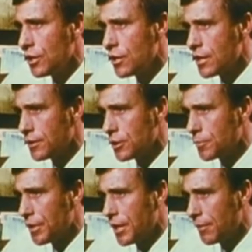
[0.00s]
Xenia
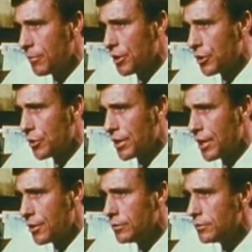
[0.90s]
has just been hit by a
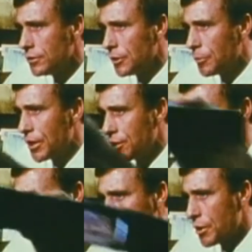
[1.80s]
tornado, and the
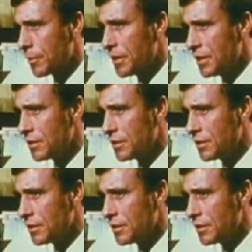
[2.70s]
place is torn to